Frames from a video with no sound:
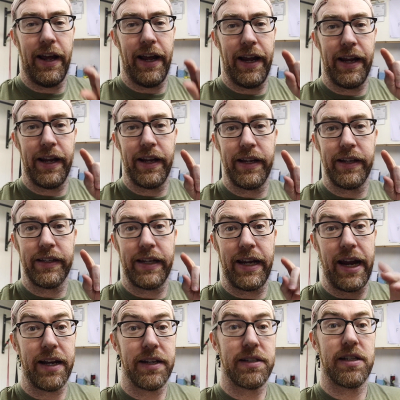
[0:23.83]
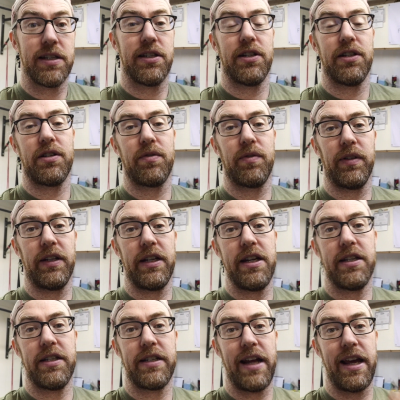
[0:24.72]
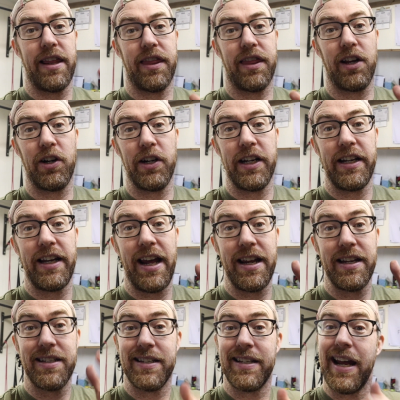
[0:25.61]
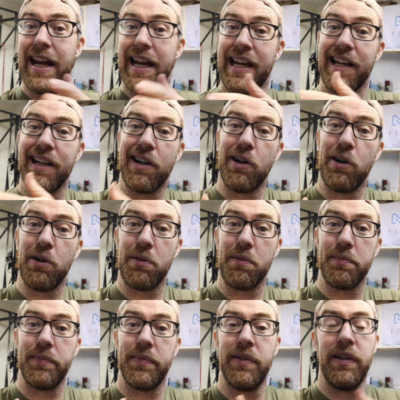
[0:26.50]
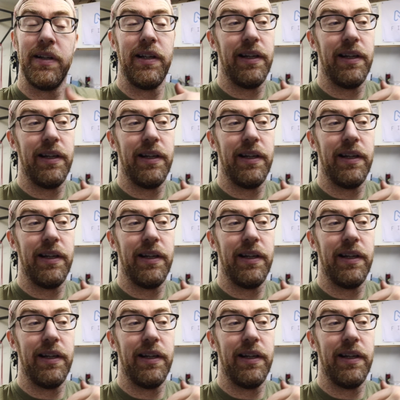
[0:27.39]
and Kansas just released a 30-day stay-in-home